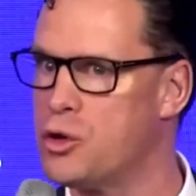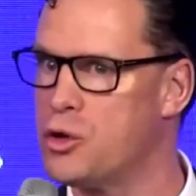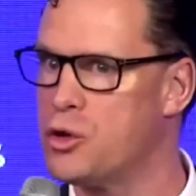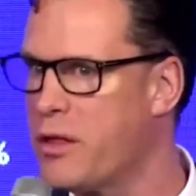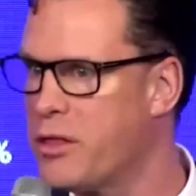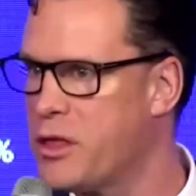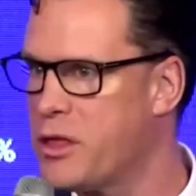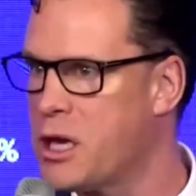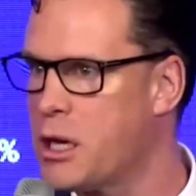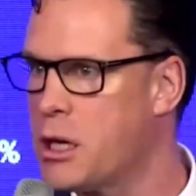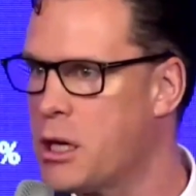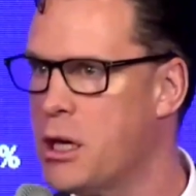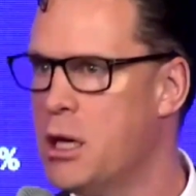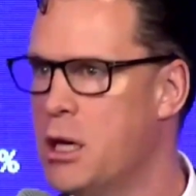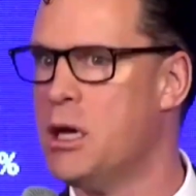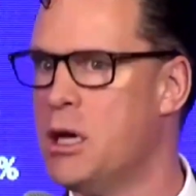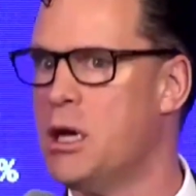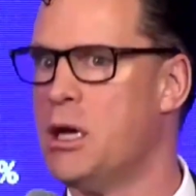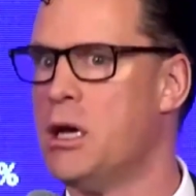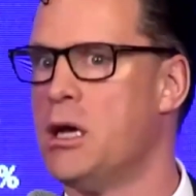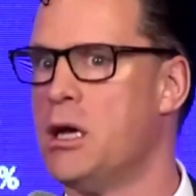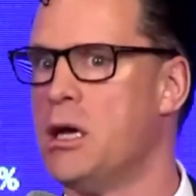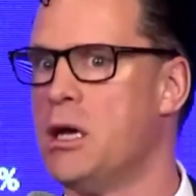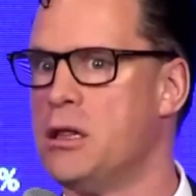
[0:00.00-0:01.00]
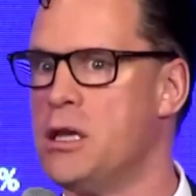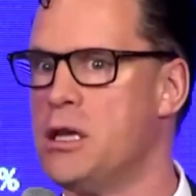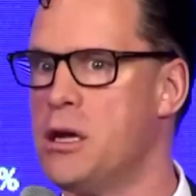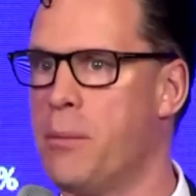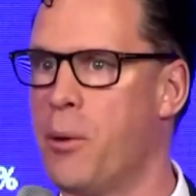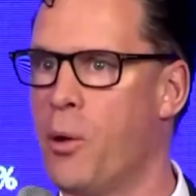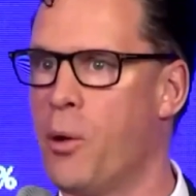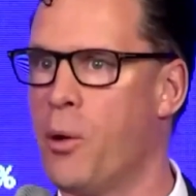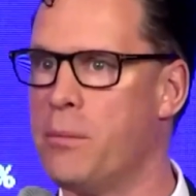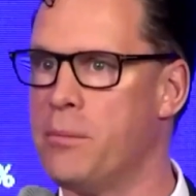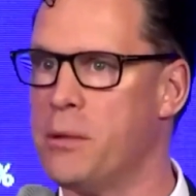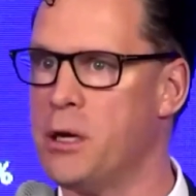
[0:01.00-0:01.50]
I think the
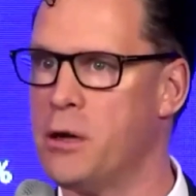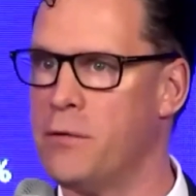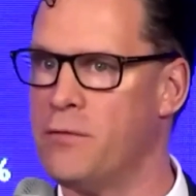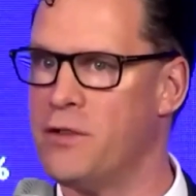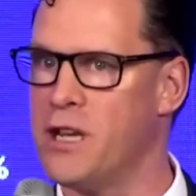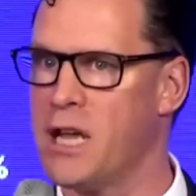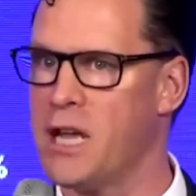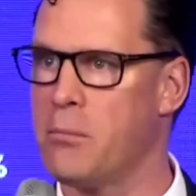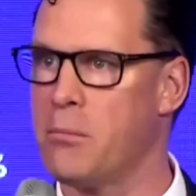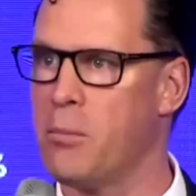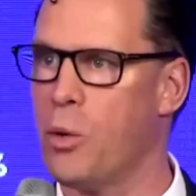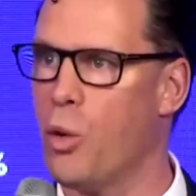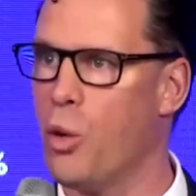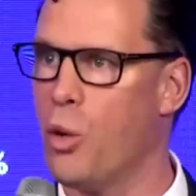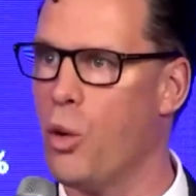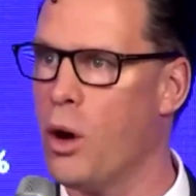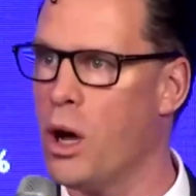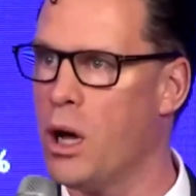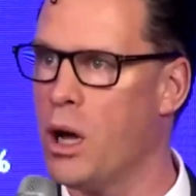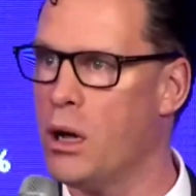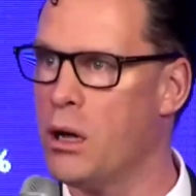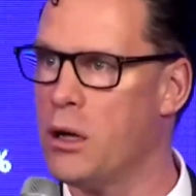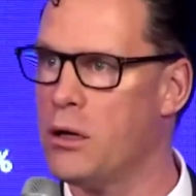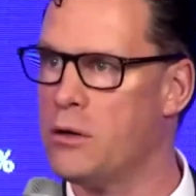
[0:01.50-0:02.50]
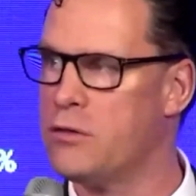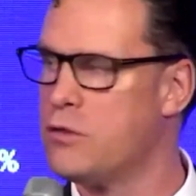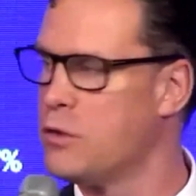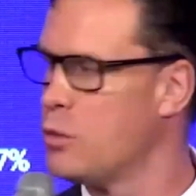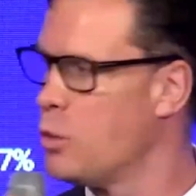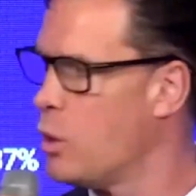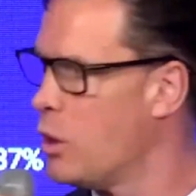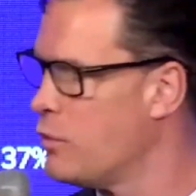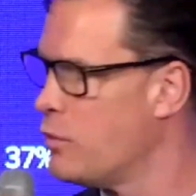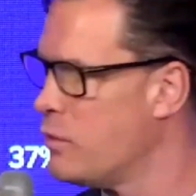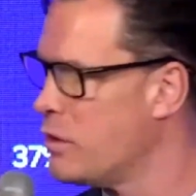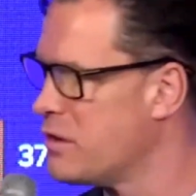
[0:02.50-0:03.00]
appointment of Nick Moore to
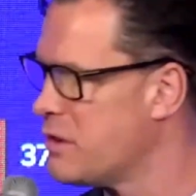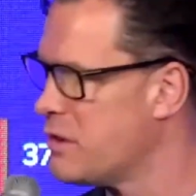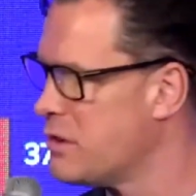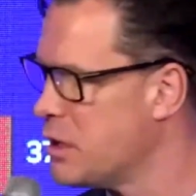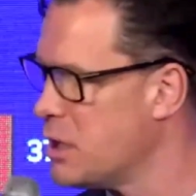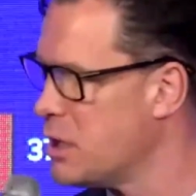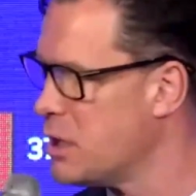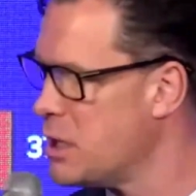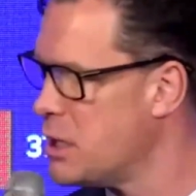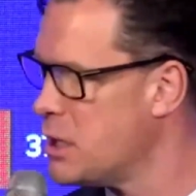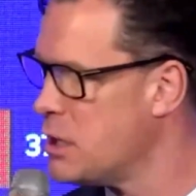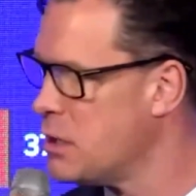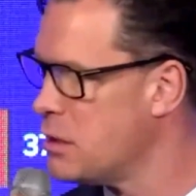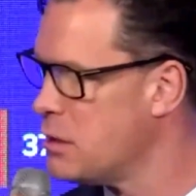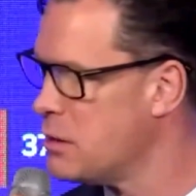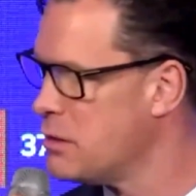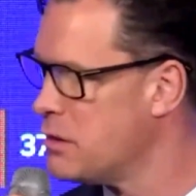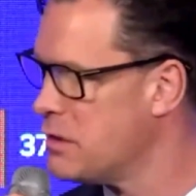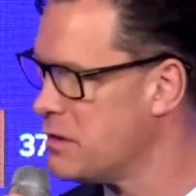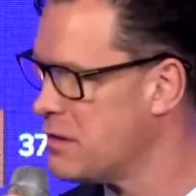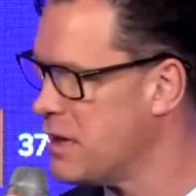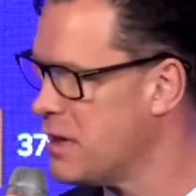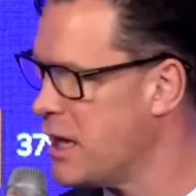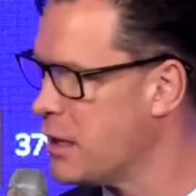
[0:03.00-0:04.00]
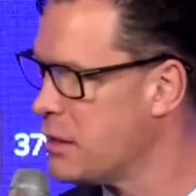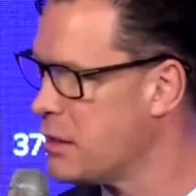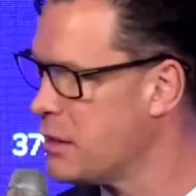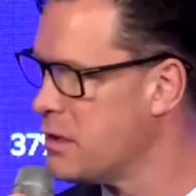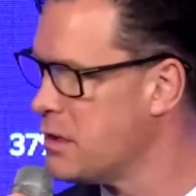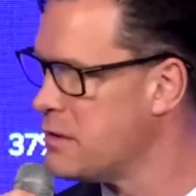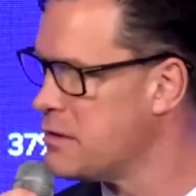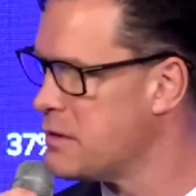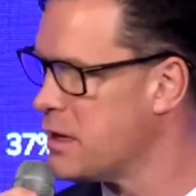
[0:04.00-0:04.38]
oversee the Southeast